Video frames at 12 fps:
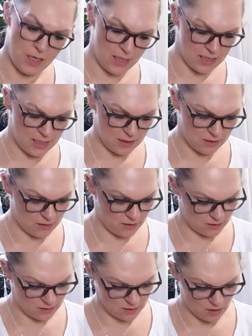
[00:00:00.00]
and
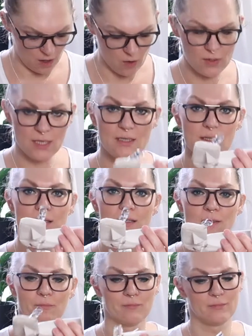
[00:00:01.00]
oh, this
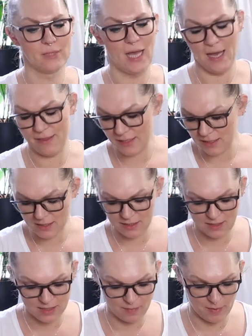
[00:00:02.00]
is, I think this
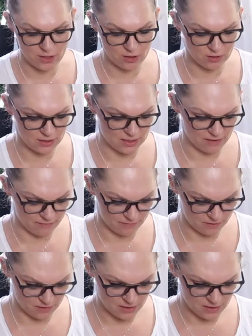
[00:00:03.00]
is the special gift